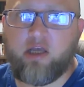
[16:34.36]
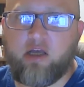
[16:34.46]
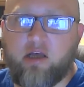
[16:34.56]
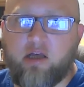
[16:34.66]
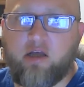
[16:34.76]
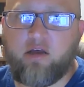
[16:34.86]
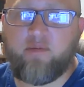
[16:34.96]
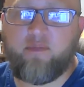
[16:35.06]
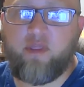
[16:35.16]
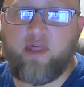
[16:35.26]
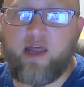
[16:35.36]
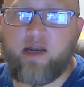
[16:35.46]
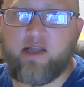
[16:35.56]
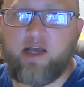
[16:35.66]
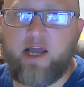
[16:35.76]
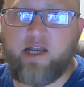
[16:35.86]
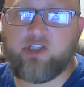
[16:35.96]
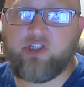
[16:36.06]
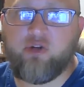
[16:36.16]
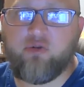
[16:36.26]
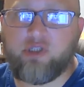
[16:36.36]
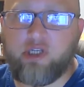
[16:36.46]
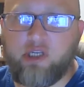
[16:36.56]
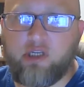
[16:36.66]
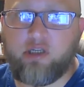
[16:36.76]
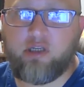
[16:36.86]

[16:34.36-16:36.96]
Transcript: that God is using